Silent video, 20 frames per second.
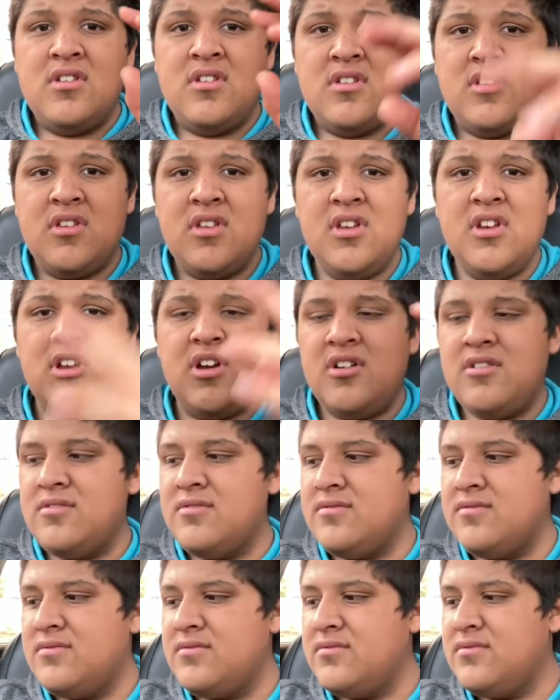it
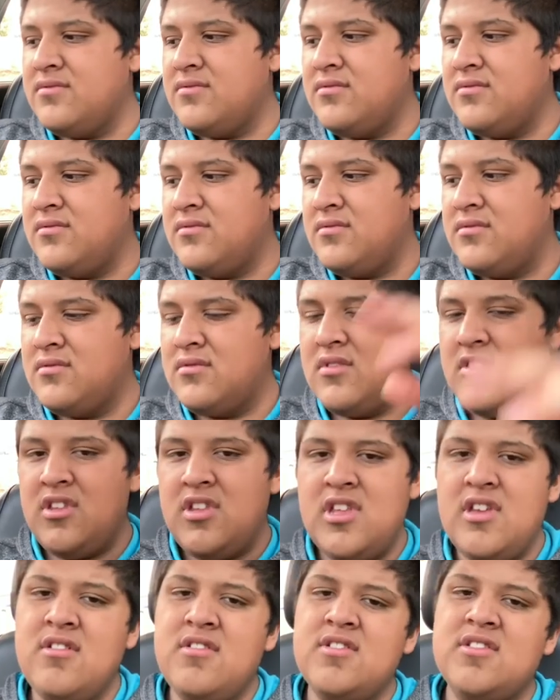
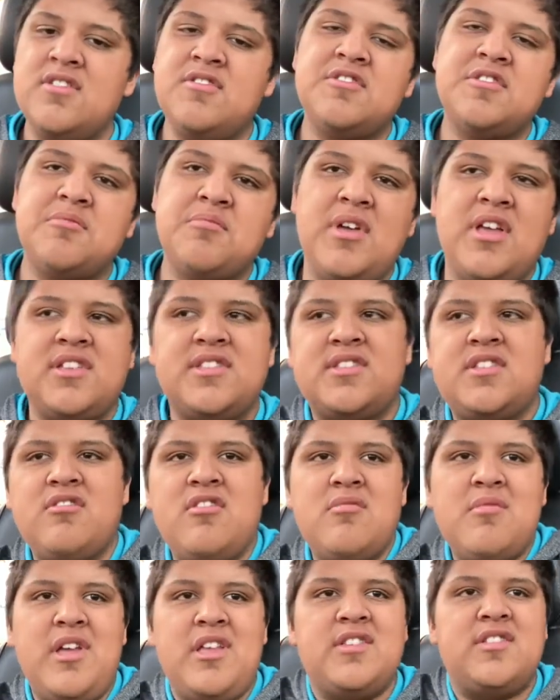was a mess. They were
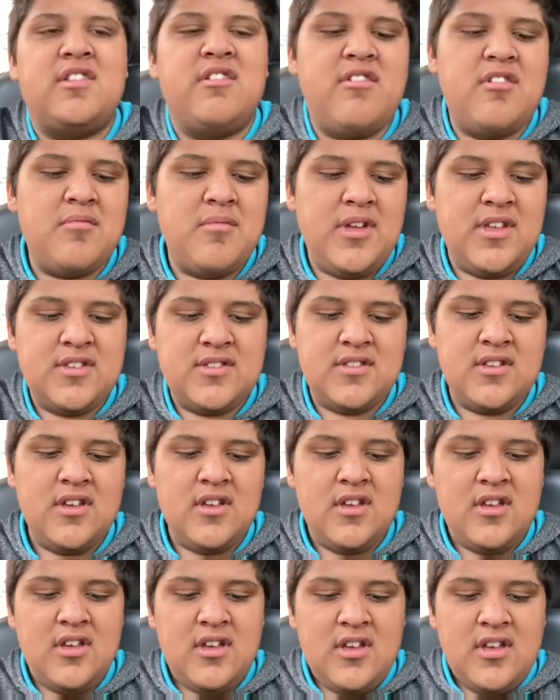a mess.
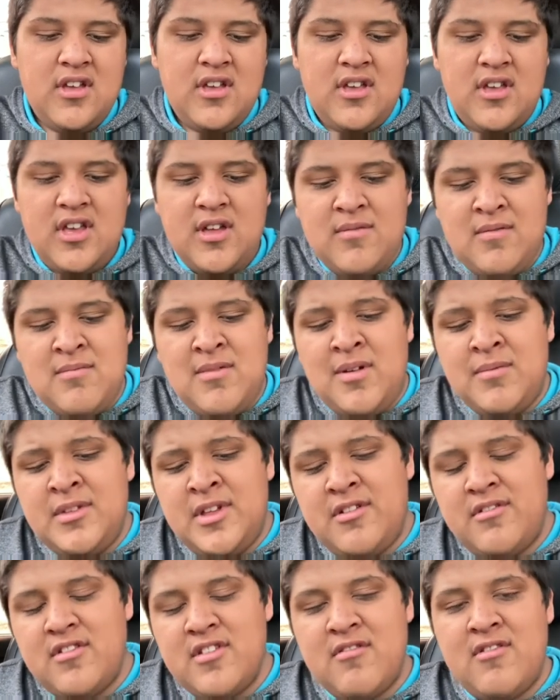And my mom
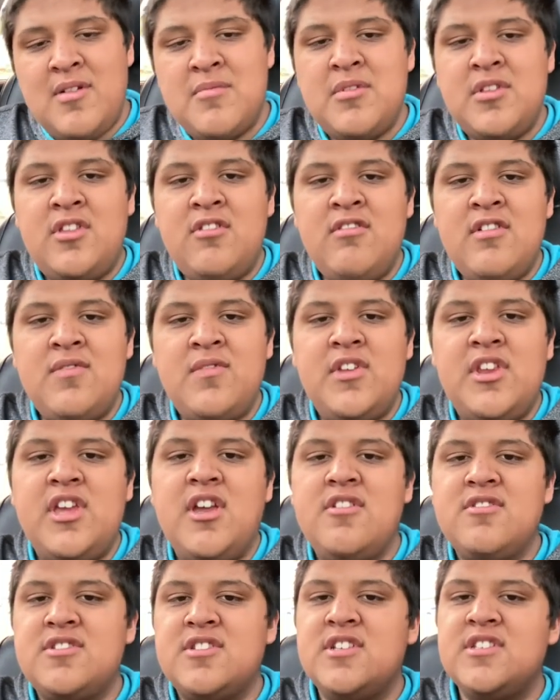didn't really want me doing
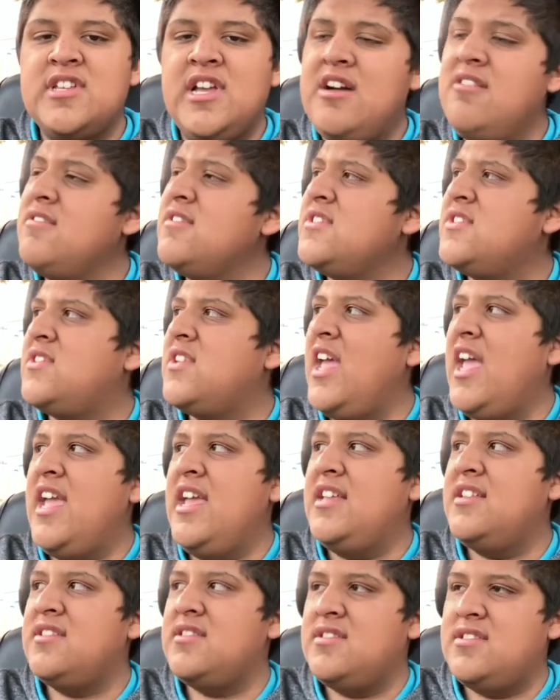videos because I was 8
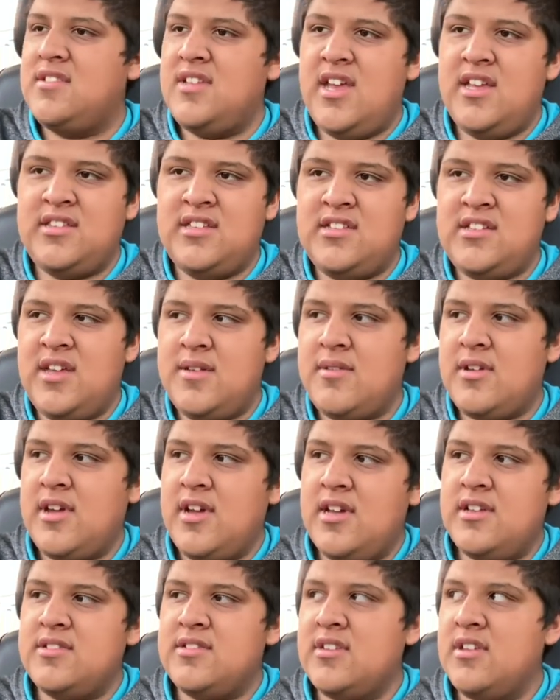at the time,
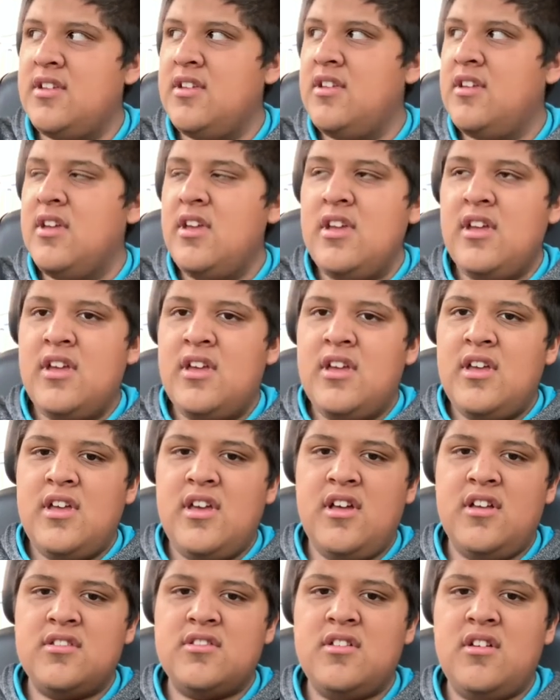guys.
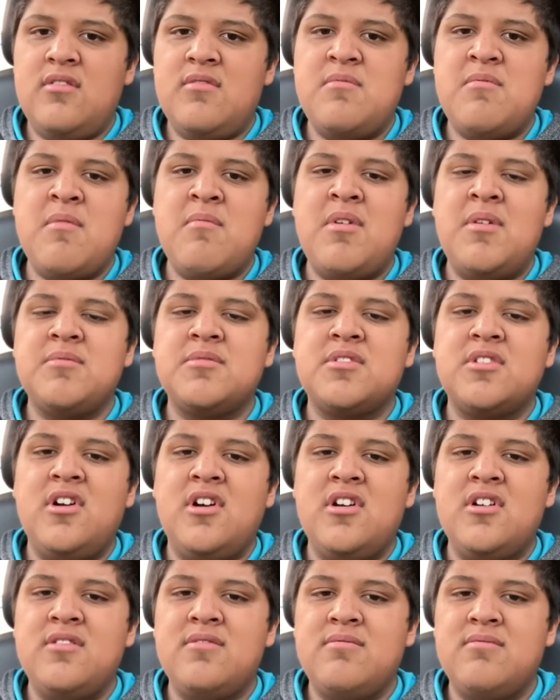I was in my mom's
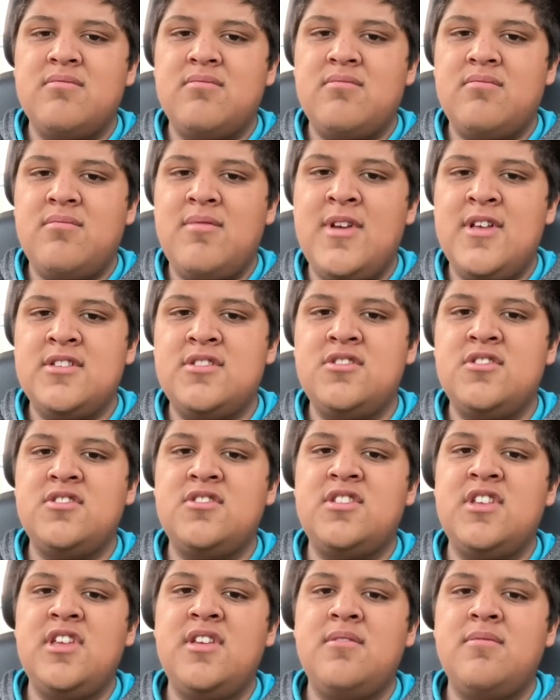car, passenger
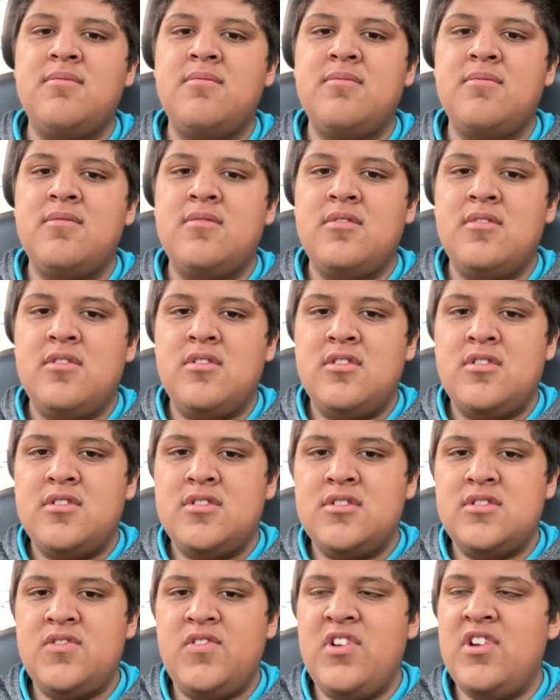seat.
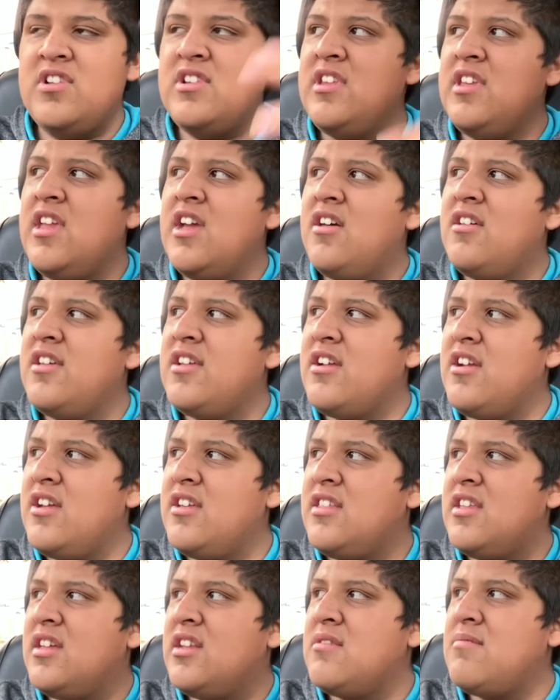If you hear any yelling or
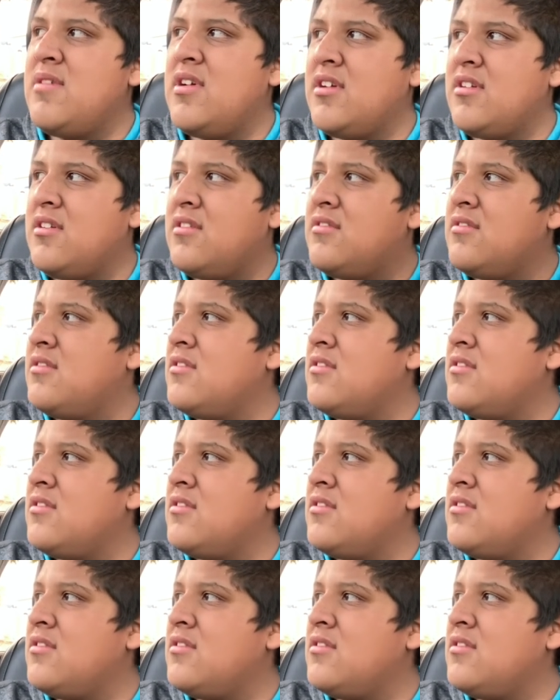anything in the background,